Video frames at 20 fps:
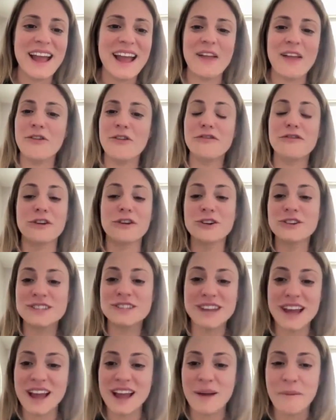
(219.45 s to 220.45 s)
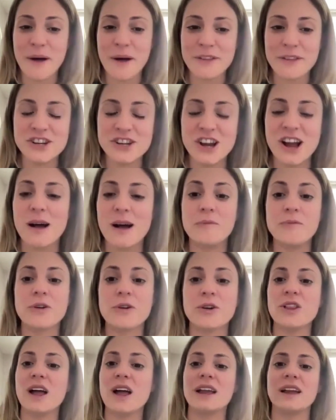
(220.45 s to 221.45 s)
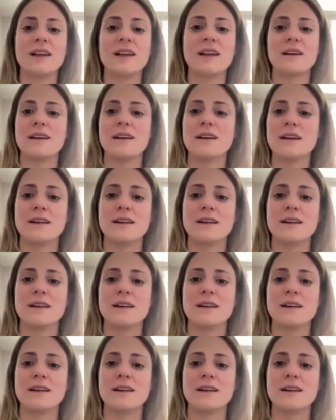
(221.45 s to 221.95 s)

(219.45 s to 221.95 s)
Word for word: And the first day I'm on the job, they're like,